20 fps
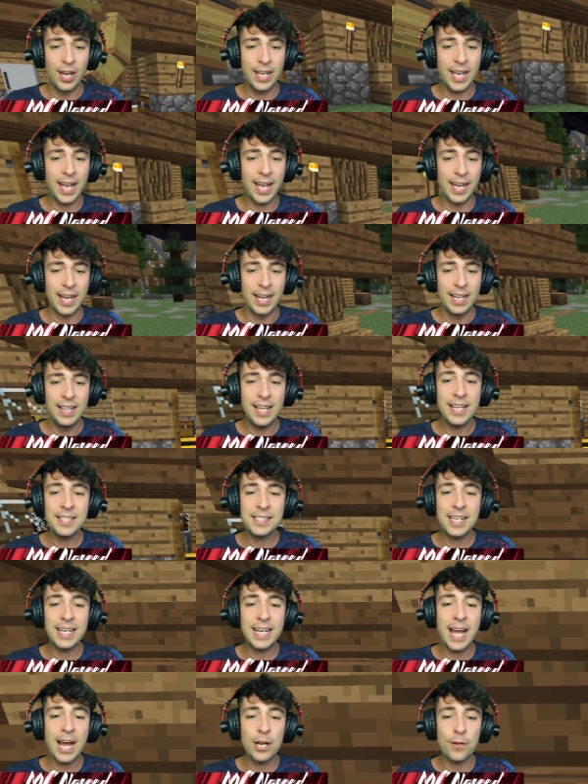Okay, let's
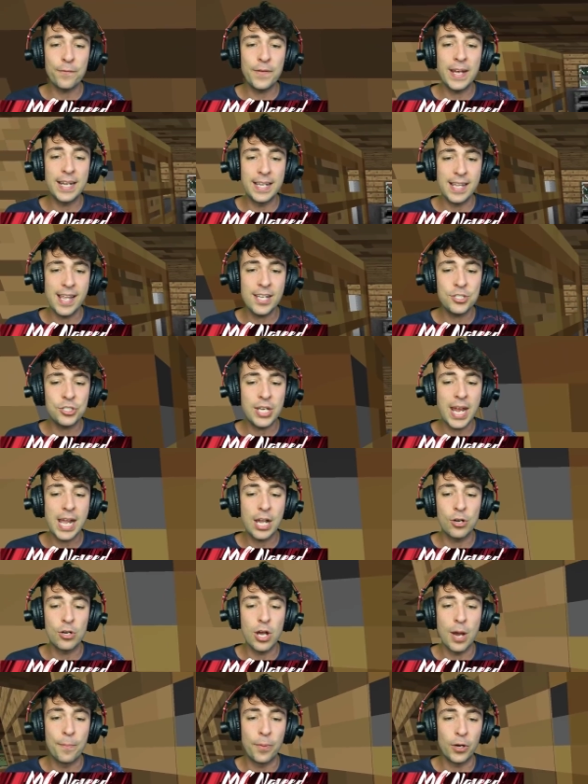get out of here and let's check
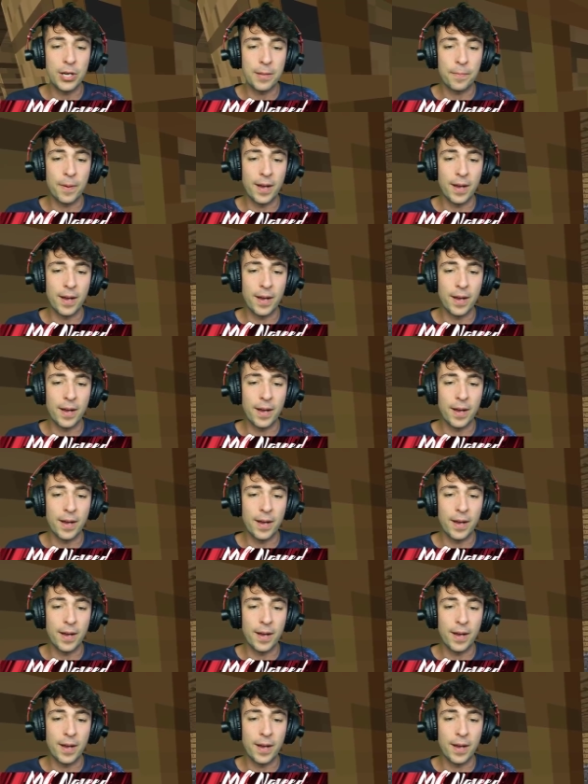on our body